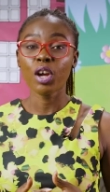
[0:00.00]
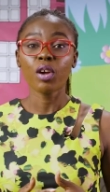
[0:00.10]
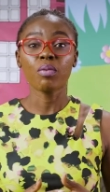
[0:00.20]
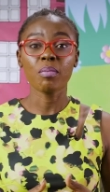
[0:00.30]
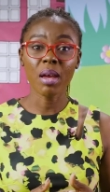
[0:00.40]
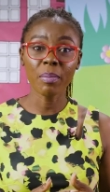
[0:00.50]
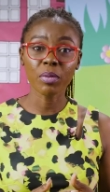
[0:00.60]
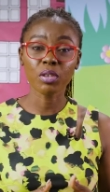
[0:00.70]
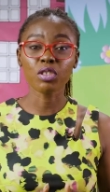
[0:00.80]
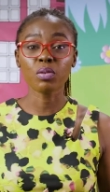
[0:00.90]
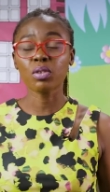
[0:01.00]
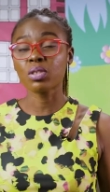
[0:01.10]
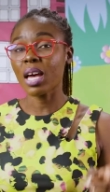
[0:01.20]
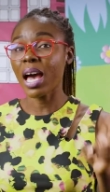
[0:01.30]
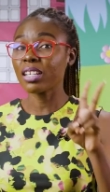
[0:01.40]
Remember, you're supposed
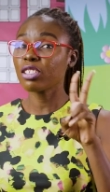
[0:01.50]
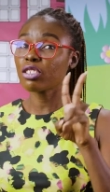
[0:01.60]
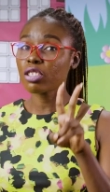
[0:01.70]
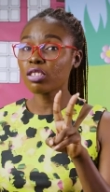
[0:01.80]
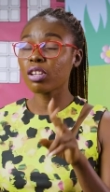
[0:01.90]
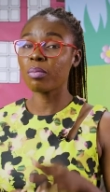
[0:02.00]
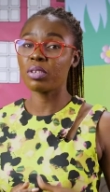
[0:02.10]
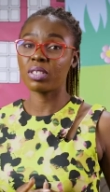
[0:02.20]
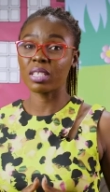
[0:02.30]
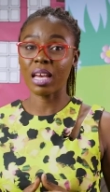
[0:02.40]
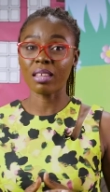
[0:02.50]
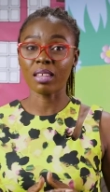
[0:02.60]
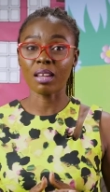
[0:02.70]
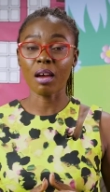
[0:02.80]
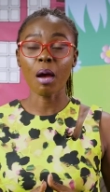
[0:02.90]
to add two numbers
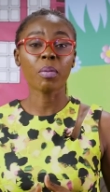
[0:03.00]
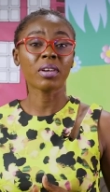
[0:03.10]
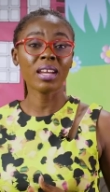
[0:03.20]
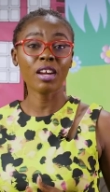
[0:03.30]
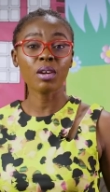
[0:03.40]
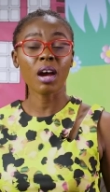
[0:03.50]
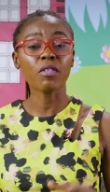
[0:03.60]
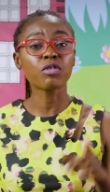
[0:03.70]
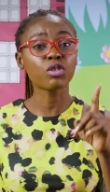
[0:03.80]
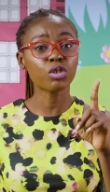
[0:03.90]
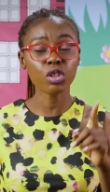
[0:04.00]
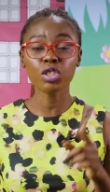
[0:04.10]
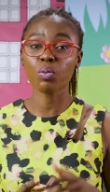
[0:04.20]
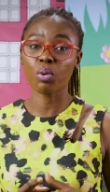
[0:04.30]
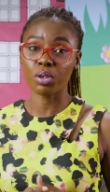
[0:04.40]
together, but here you have
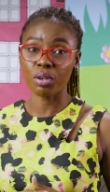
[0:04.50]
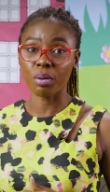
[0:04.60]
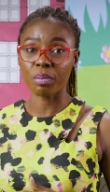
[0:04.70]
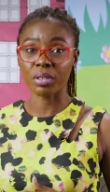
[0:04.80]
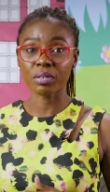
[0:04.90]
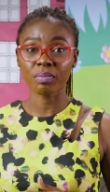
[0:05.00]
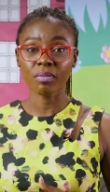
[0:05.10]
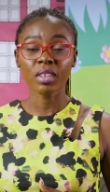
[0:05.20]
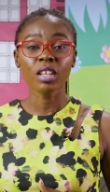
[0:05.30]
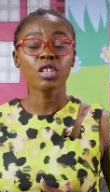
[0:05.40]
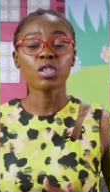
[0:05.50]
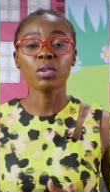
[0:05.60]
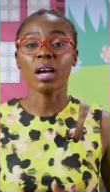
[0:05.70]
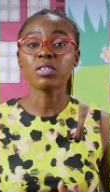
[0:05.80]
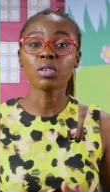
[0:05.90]
just one number. So you
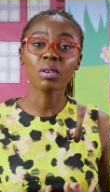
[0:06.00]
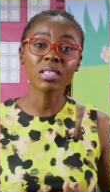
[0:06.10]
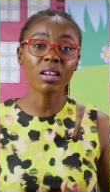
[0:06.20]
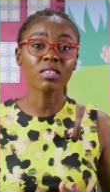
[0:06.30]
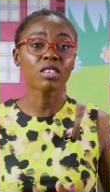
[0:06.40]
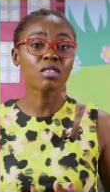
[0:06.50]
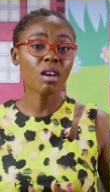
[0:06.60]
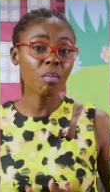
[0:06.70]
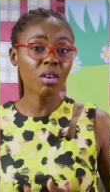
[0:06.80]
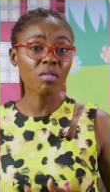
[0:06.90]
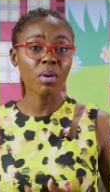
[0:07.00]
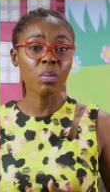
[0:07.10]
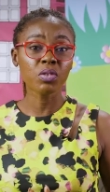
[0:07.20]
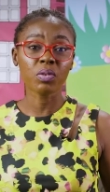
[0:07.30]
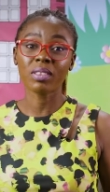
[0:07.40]
have to cross out the number of
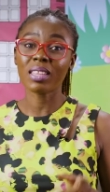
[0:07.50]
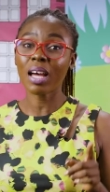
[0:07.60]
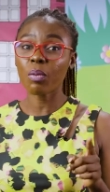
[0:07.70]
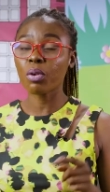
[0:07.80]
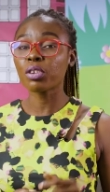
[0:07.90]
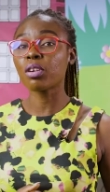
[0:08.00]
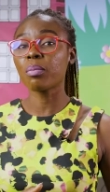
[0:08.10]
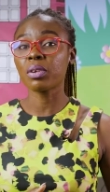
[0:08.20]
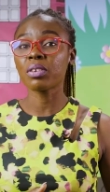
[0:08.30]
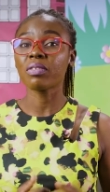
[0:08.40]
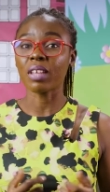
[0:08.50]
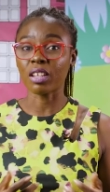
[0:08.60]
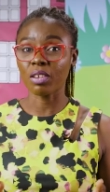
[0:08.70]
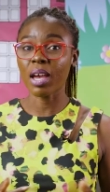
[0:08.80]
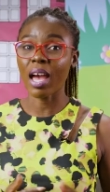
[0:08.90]
bubbles for that one number
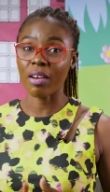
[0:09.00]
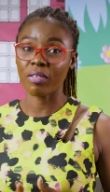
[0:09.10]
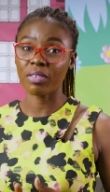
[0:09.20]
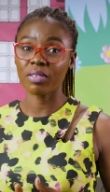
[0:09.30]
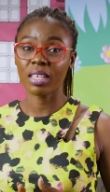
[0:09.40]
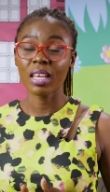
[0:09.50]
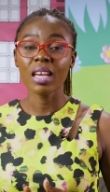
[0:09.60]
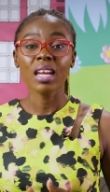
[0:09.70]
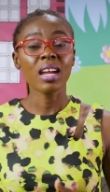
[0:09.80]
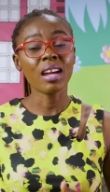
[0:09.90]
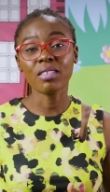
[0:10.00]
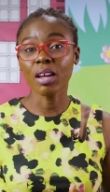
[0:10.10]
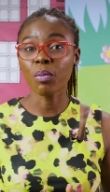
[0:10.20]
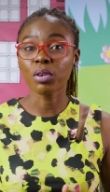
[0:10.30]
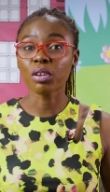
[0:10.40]
that you have. Here,
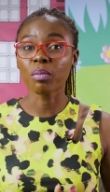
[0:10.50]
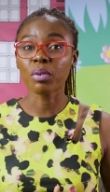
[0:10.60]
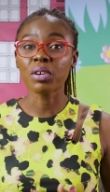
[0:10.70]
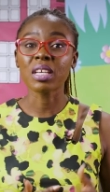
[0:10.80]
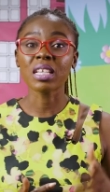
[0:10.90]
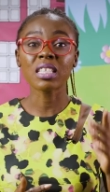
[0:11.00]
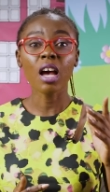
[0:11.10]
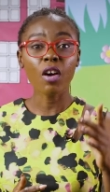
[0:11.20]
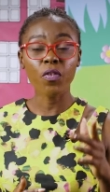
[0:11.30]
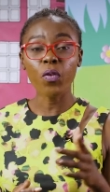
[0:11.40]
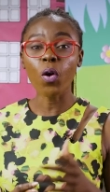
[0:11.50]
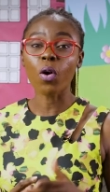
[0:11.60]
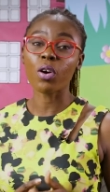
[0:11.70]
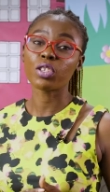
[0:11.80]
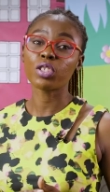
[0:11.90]
that one number is
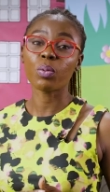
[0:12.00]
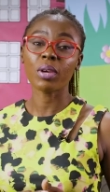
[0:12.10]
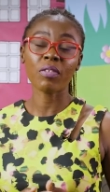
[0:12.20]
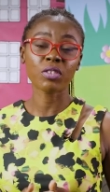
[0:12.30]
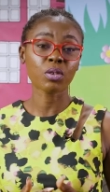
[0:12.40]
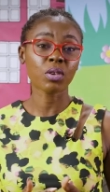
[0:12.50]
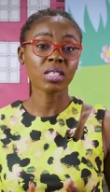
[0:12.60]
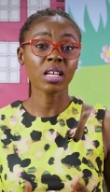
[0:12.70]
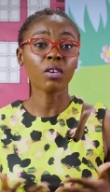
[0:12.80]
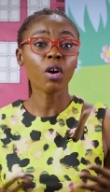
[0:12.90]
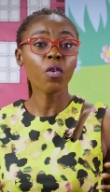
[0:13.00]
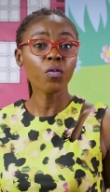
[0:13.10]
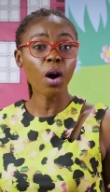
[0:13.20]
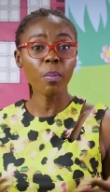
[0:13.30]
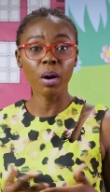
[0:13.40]
4, so we have to cross out
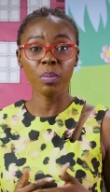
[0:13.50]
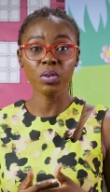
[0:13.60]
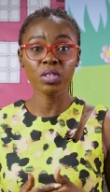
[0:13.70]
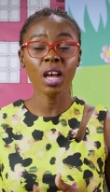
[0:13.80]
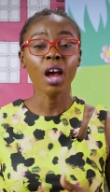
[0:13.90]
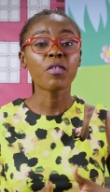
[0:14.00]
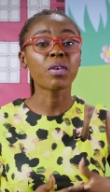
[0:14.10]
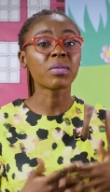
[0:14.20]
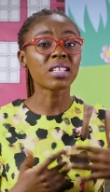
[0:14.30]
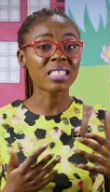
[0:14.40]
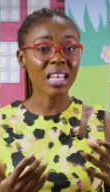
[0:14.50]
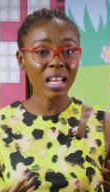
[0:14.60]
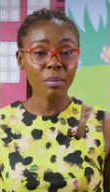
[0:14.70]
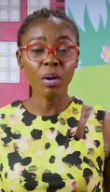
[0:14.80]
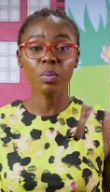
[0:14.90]
4 bubbles from the
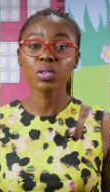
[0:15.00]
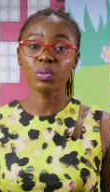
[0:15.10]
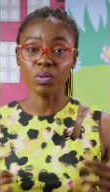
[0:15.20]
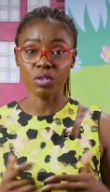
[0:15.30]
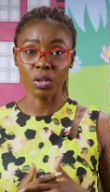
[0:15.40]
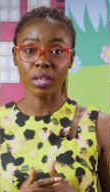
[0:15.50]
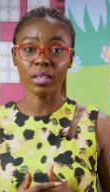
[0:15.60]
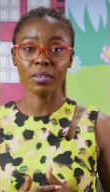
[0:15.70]
10 bubbles we've drawn.